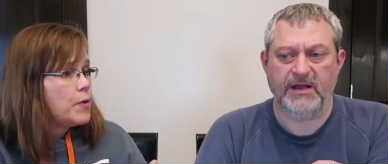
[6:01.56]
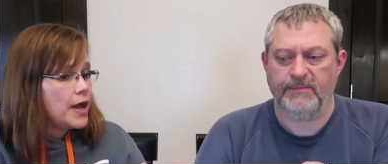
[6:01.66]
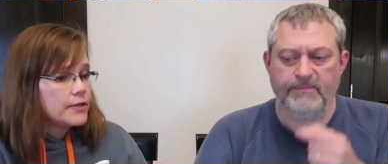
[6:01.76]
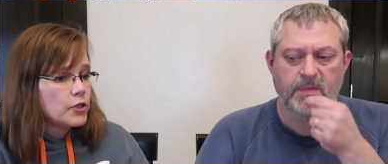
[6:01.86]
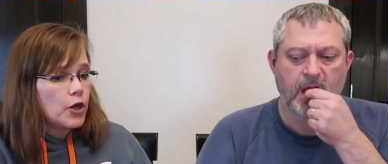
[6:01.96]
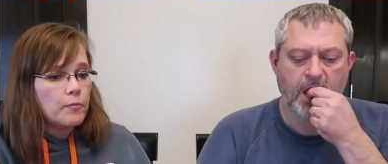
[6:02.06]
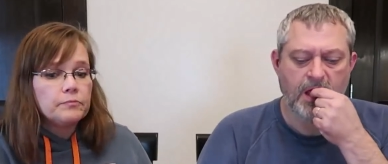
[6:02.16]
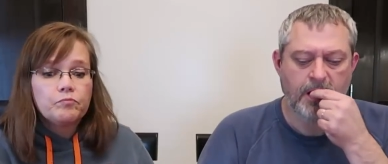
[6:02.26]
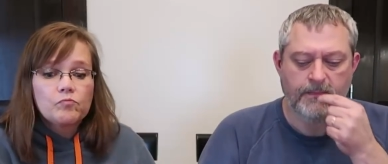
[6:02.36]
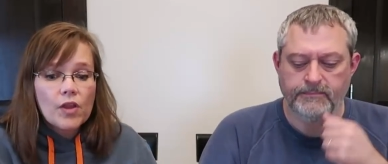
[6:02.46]
Speaker 1: them. You would pass
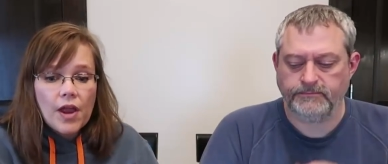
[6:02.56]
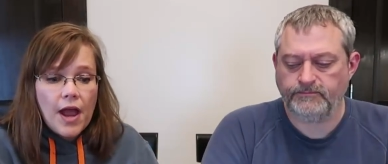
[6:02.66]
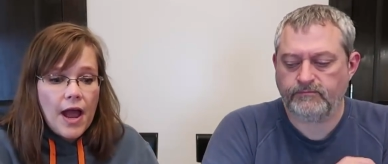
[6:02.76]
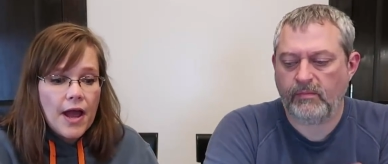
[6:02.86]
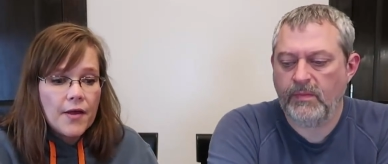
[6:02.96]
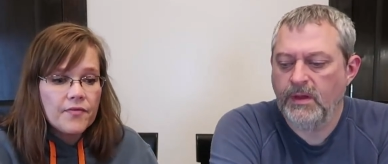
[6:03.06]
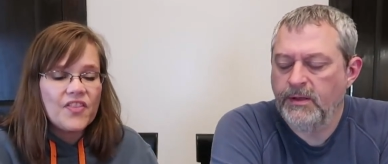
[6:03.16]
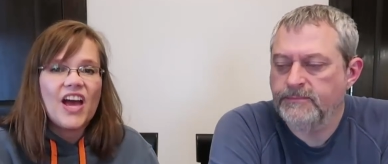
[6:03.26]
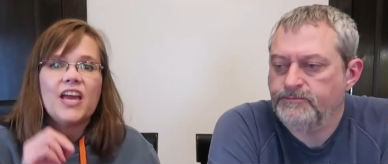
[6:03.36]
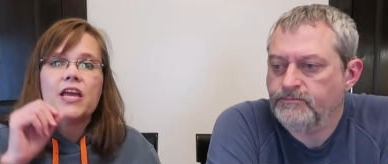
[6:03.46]
on
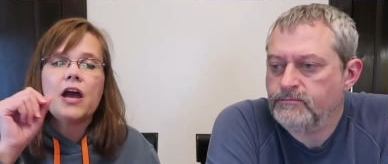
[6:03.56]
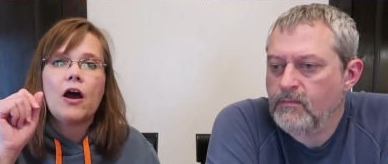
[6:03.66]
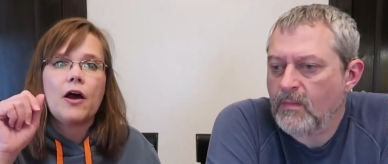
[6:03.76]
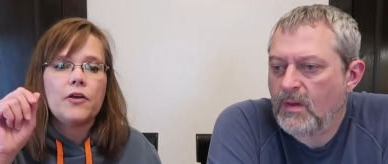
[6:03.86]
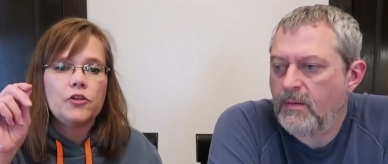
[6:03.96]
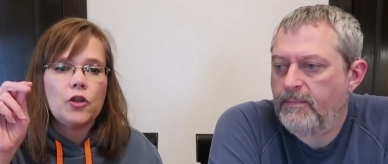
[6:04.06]
them. They